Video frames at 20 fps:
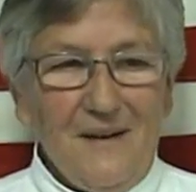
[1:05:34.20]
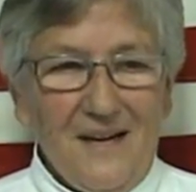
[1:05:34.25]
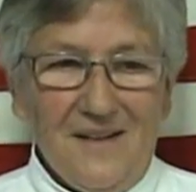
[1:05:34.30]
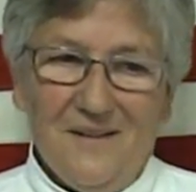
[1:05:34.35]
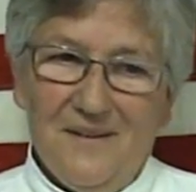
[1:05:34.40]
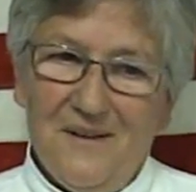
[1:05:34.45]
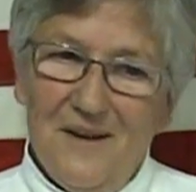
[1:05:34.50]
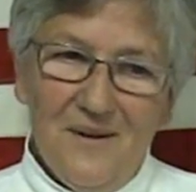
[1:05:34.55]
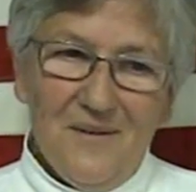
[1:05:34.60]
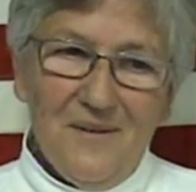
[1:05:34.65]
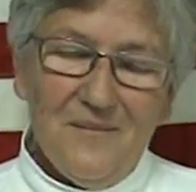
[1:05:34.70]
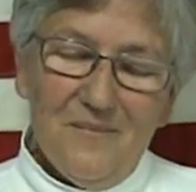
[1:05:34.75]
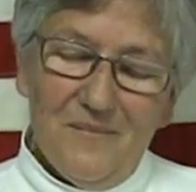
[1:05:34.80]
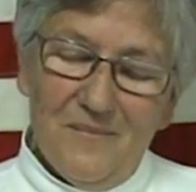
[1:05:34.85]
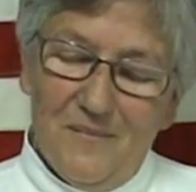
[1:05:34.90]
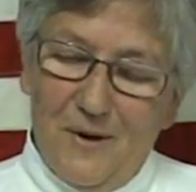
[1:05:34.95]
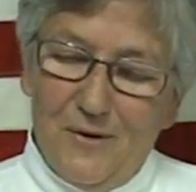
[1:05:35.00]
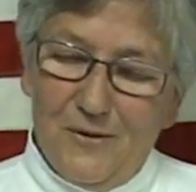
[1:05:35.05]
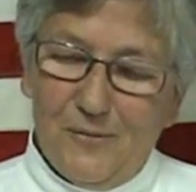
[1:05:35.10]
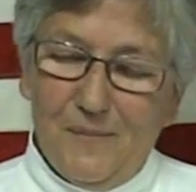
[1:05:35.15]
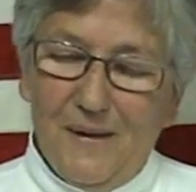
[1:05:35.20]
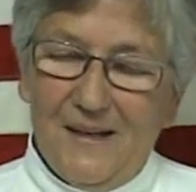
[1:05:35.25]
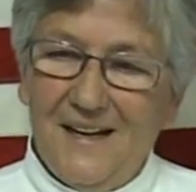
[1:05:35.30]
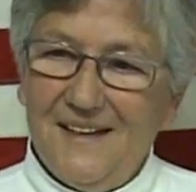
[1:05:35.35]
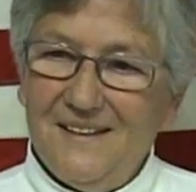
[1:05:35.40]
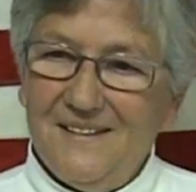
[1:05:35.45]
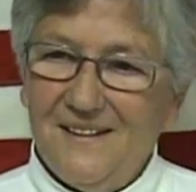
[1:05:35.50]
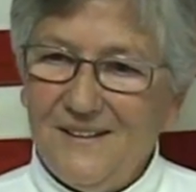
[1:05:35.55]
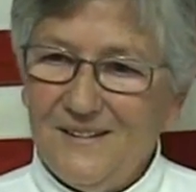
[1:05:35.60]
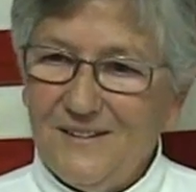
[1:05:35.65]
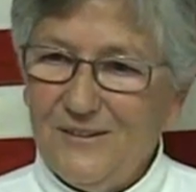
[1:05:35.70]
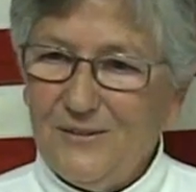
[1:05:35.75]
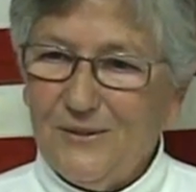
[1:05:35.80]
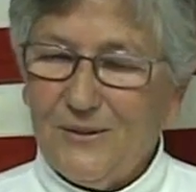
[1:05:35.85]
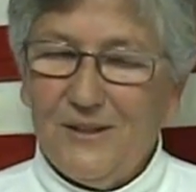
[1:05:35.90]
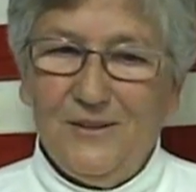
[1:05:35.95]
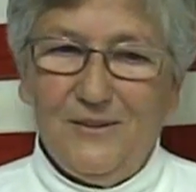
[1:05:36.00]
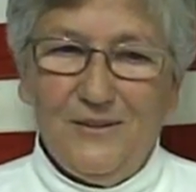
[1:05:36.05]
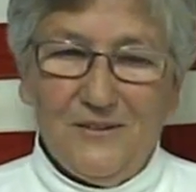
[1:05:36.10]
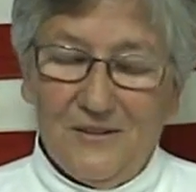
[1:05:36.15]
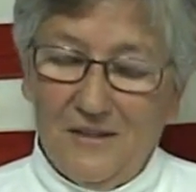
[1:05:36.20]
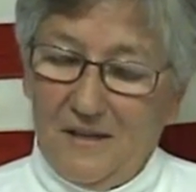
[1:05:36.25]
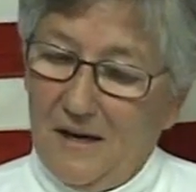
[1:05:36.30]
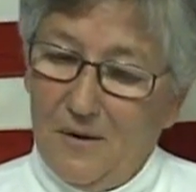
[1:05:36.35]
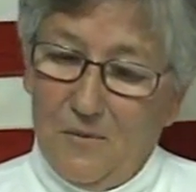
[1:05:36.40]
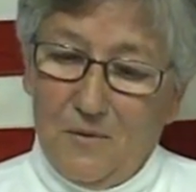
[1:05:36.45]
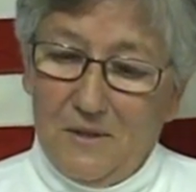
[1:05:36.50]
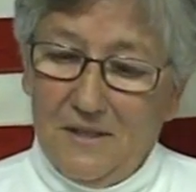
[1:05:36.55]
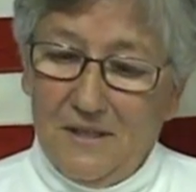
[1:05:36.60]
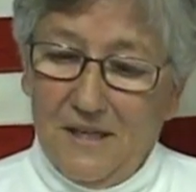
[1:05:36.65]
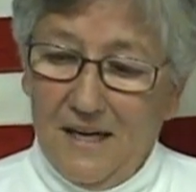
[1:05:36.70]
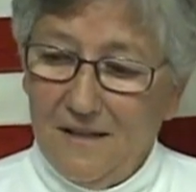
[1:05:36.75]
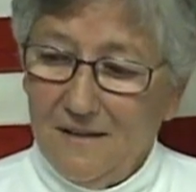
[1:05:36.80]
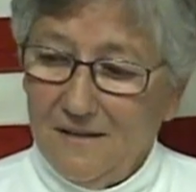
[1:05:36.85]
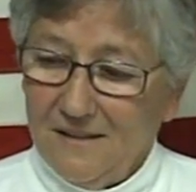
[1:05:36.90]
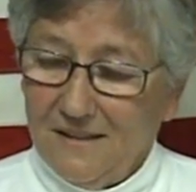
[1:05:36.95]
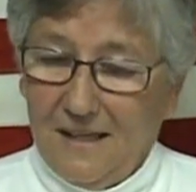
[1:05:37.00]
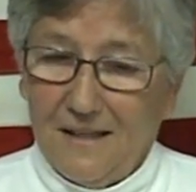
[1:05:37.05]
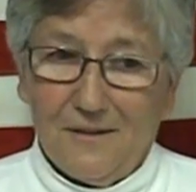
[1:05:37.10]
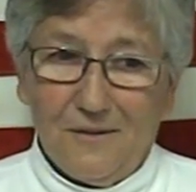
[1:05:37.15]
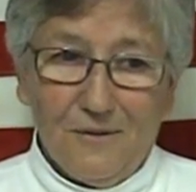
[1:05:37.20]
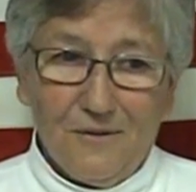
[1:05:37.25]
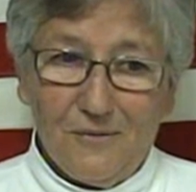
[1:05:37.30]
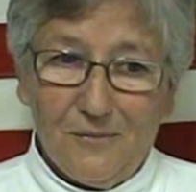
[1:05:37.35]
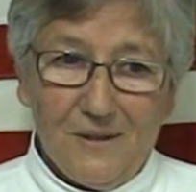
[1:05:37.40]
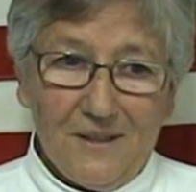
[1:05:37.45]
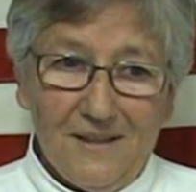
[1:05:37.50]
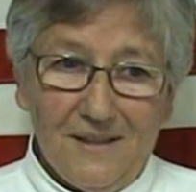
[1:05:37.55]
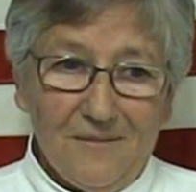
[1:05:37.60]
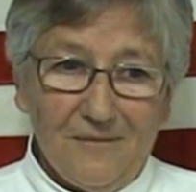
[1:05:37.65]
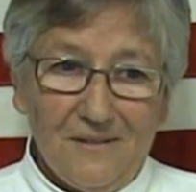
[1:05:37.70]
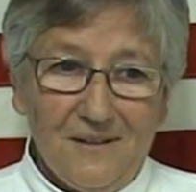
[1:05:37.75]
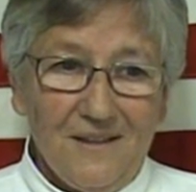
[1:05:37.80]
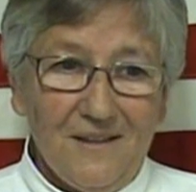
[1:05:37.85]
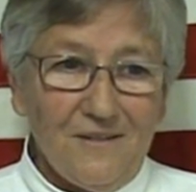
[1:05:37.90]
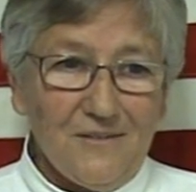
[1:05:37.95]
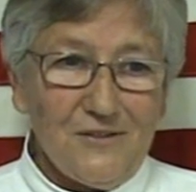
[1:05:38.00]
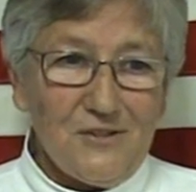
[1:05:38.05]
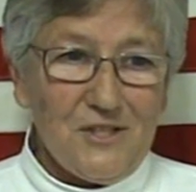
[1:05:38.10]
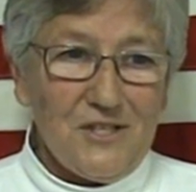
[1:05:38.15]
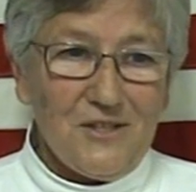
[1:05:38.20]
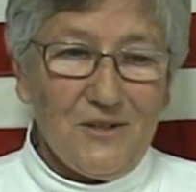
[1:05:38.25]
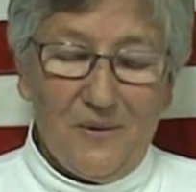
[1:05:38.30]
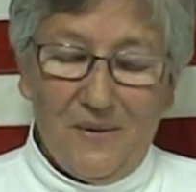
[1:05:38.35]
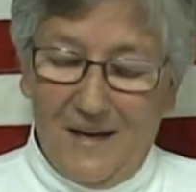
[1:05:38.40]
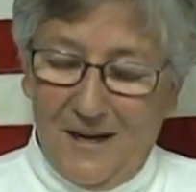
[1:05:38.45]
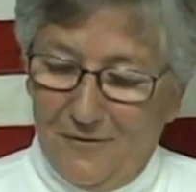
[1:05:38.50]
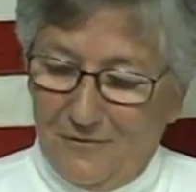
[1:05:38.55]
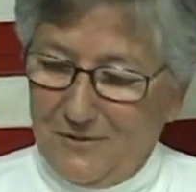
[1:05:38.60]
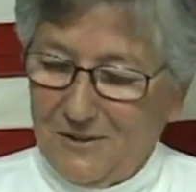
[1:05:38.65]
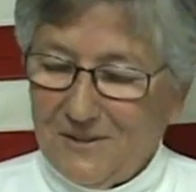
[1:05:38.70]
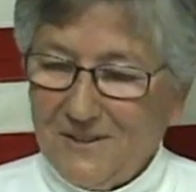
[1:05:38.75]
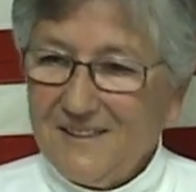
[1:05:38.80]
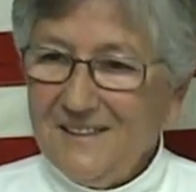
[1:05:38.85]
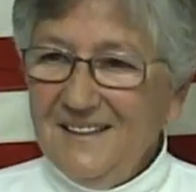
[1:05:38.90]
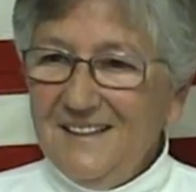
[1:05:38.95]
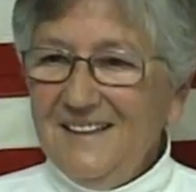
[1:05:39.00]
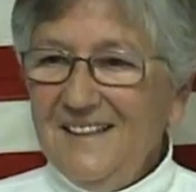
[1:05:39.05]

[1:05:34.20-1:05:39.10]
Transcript: my, most men I tell the story to said I wouldn't either. God knows what else you'd go after.